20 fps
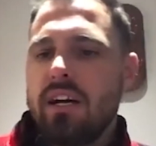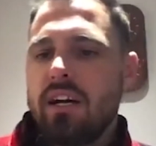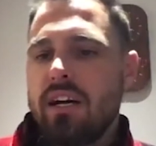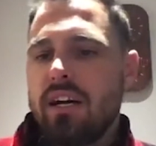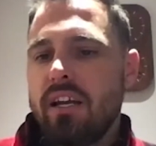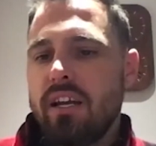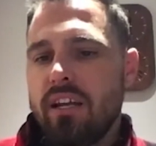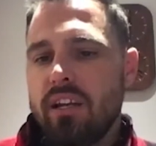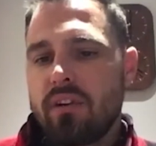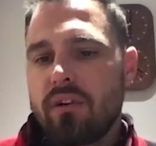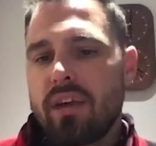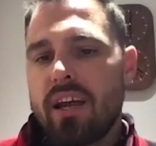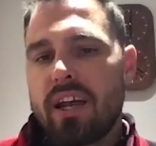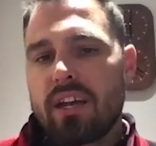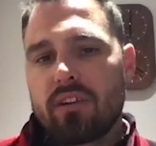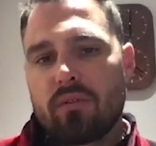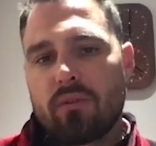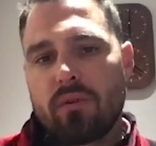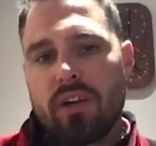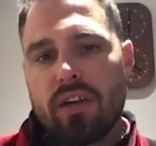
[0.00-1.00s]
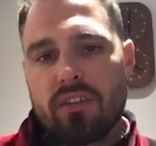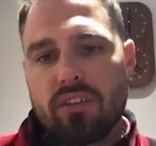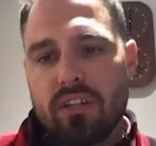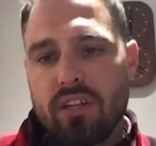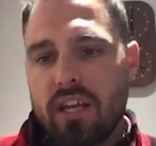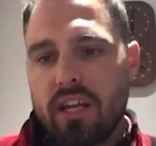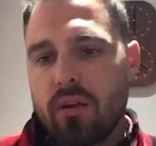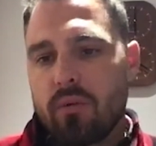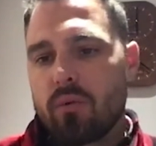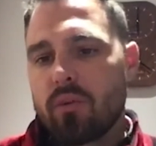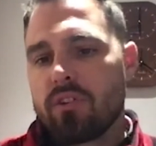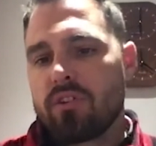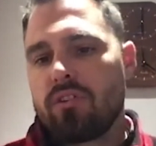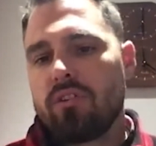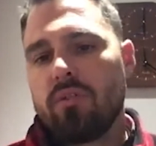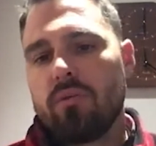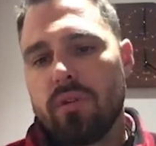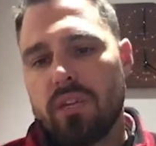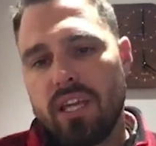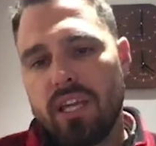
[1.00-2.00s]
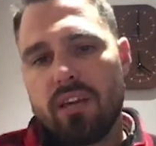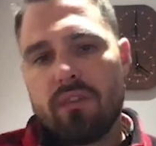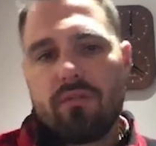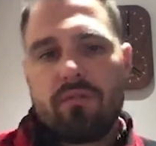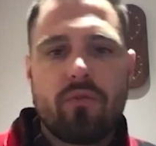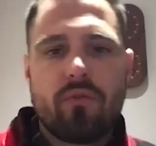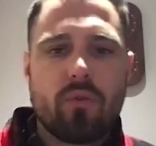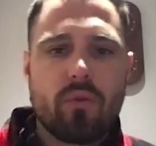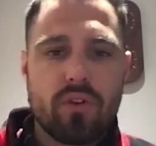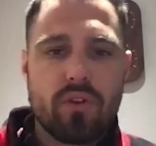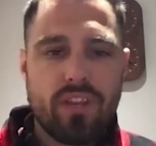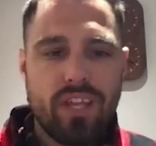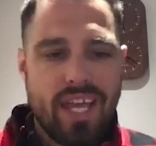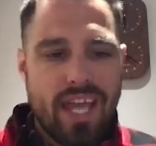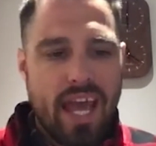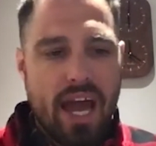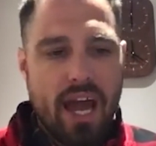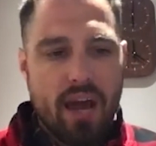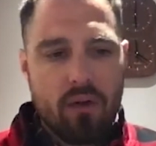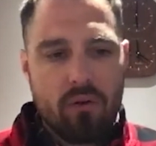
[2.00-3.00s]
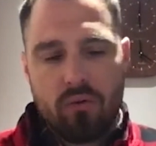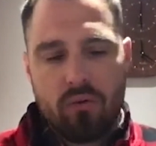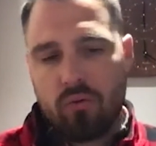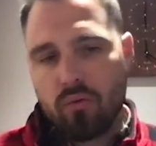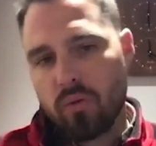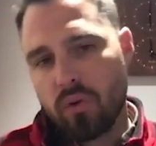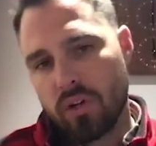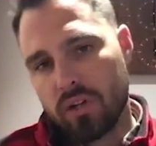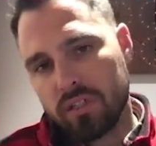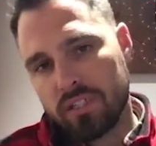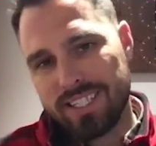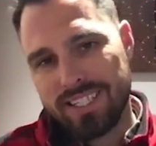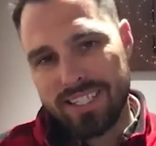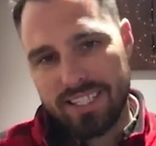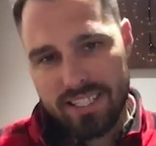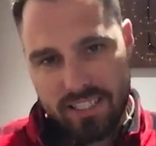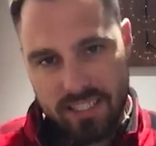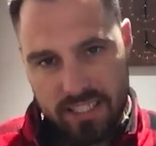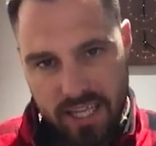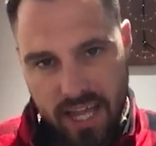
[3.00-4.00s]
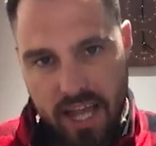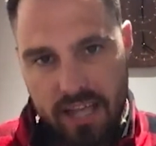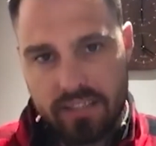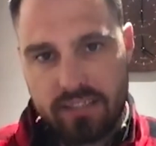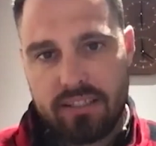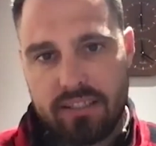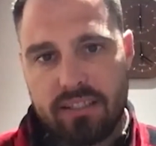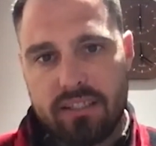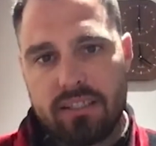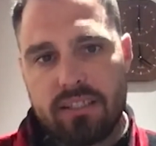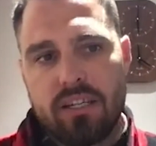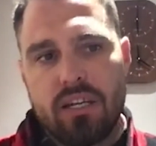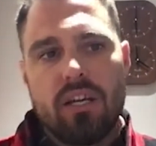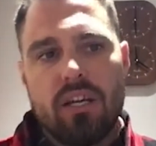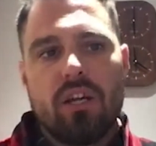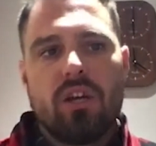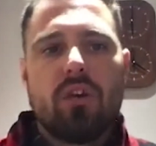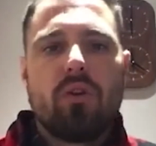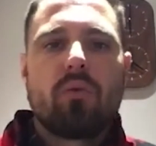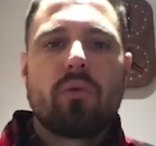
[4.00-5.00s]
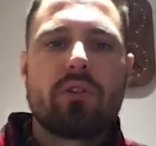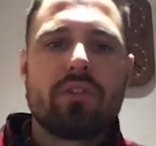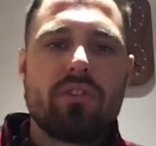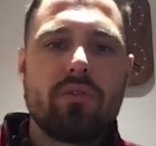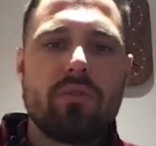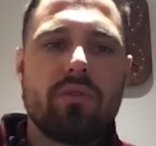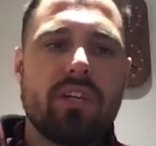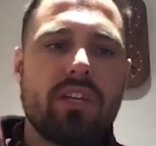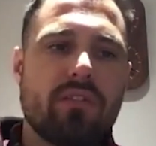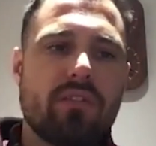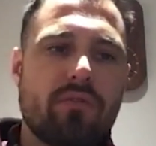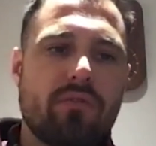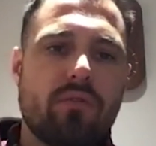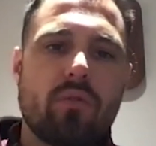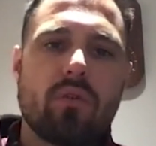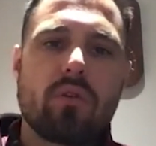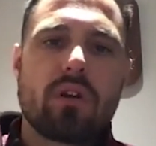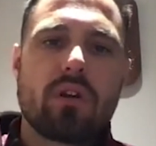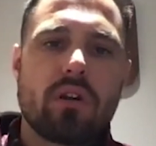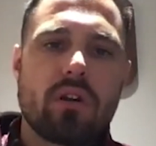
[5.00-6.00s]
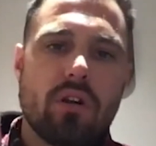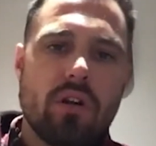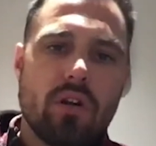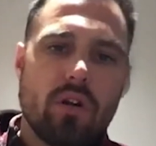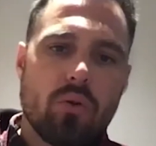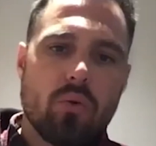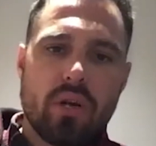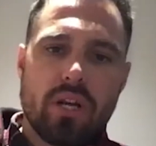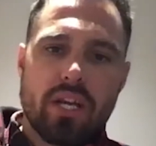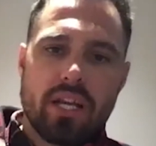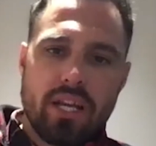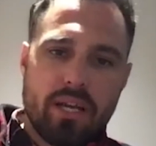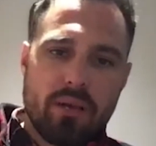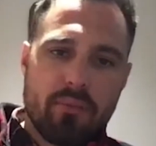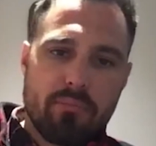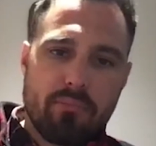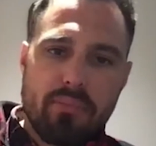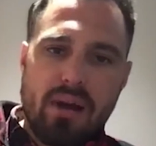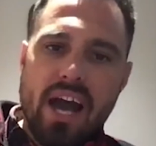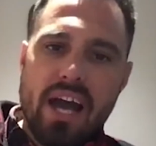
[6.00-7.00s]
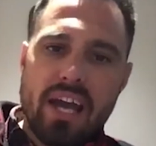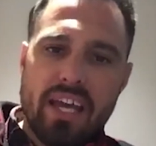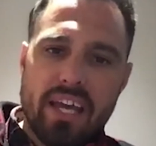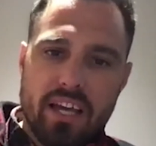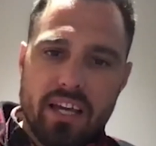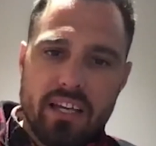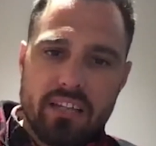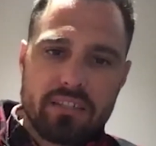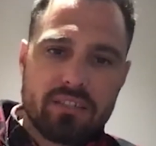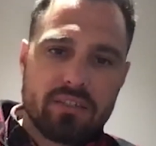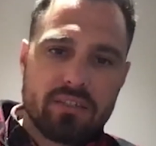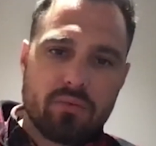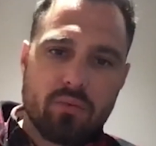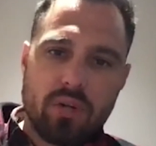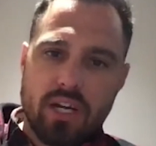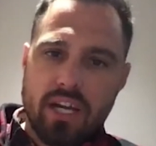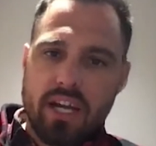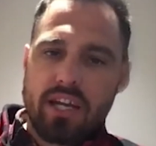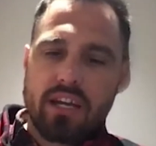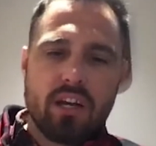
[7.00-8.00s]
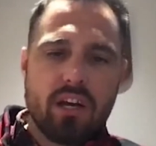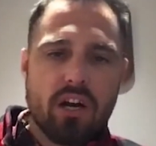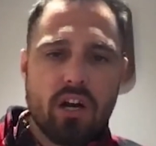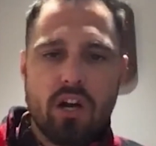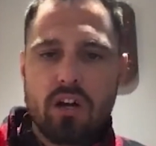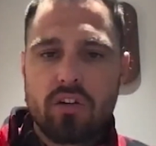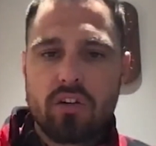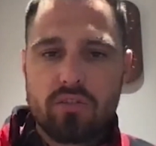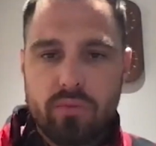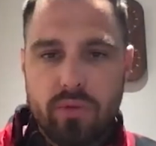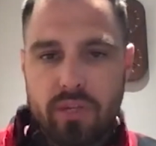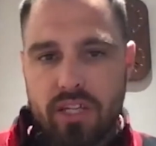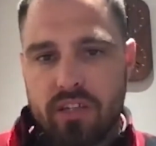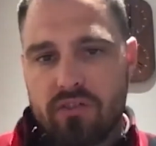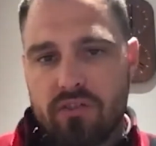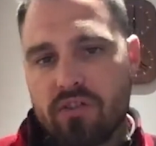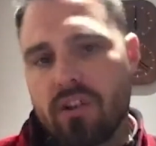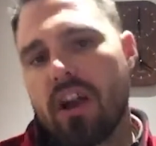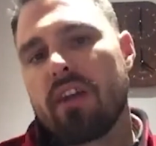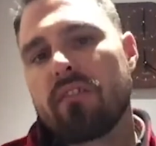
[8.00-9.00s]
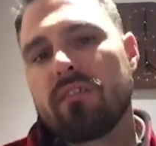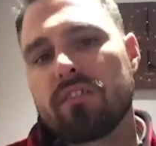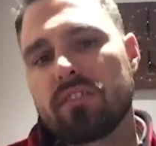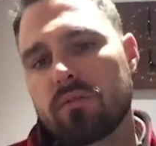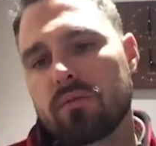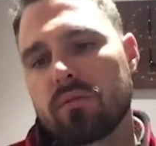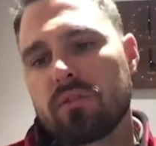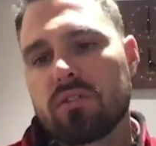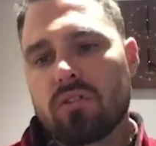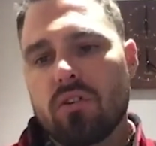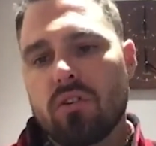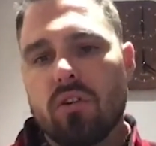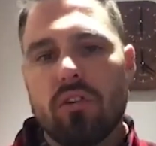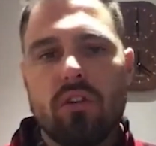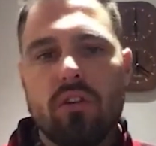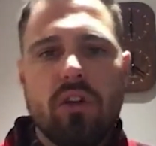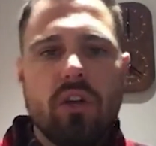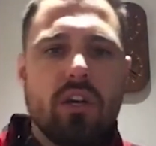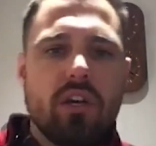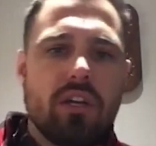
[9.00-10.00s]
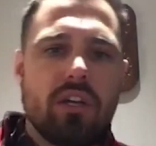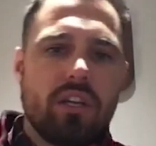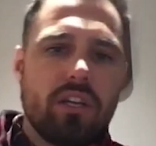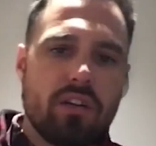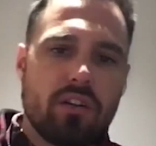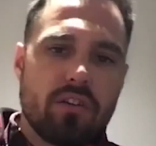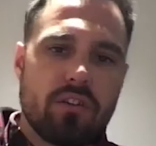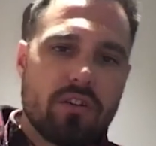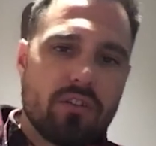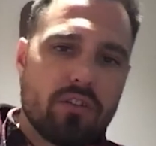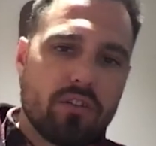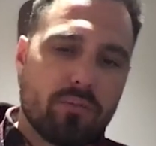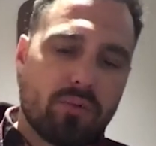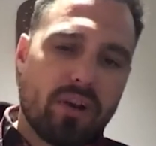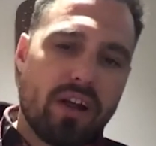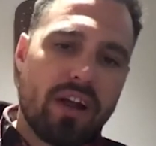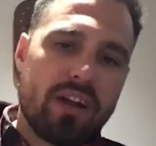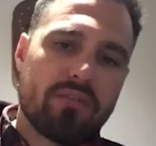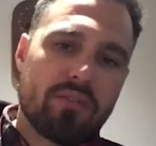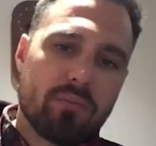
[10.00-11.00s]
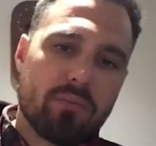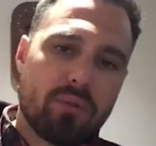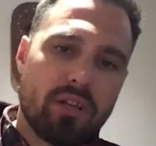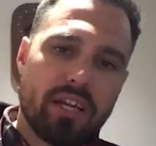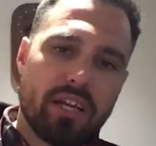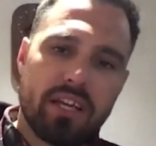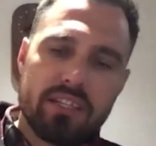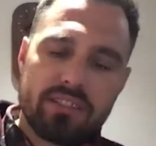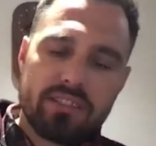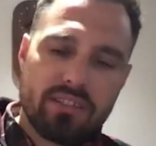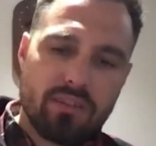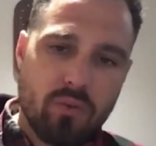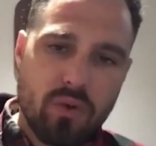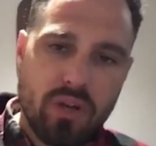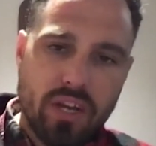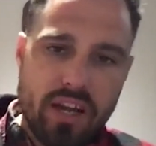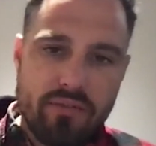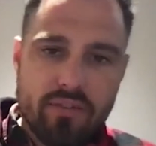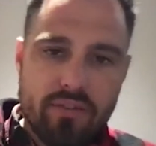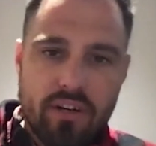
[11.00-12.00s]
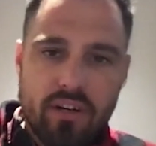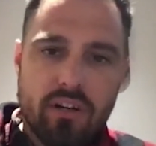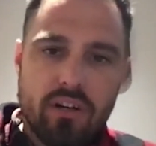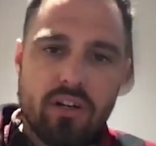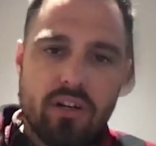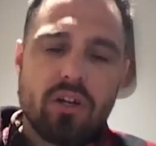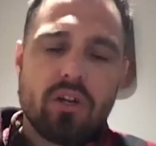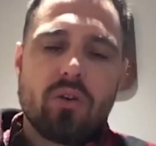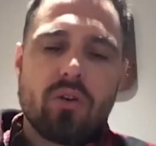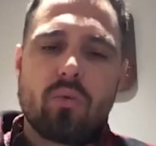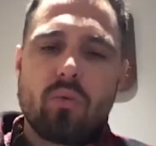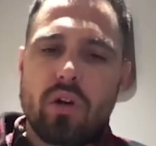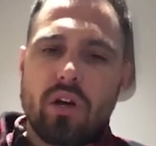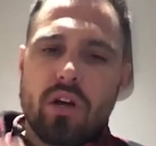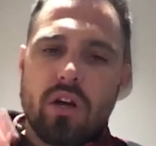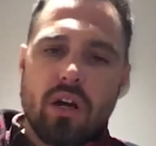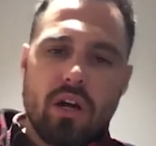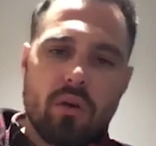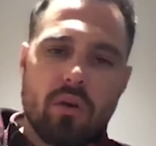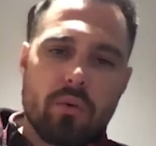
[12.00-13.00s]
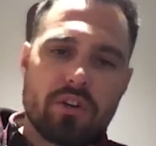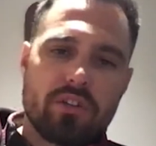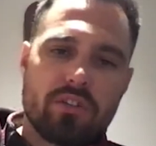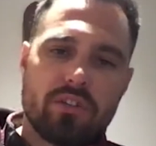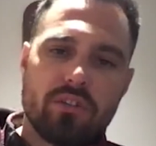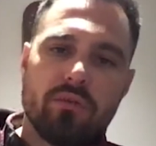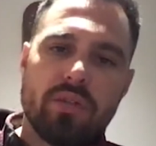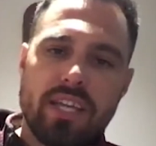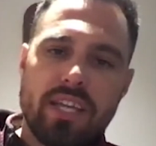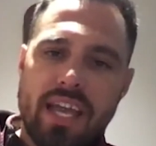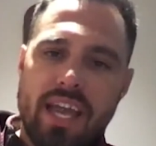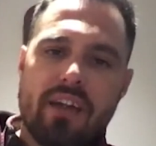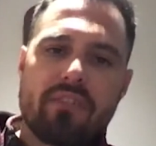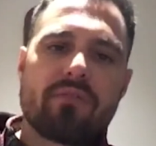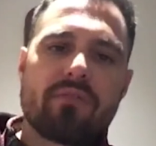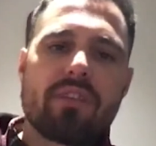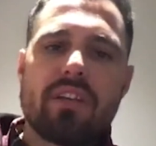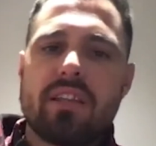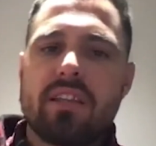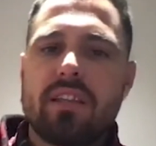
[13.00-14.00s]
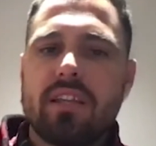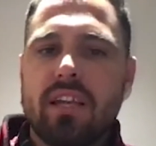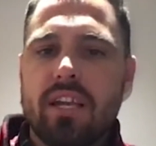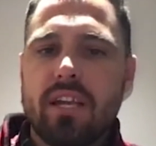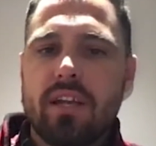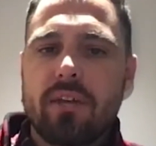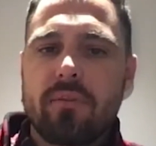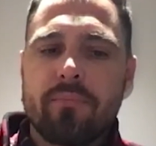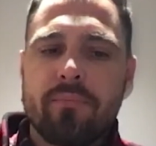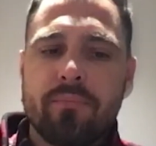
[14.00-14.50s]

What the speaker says: interact throughout the day. We're doing it for the outward success. We're doing it for what it can buy us, what kind of cars we can drive as a result. You know, the private planes, the whatever. We're doing everything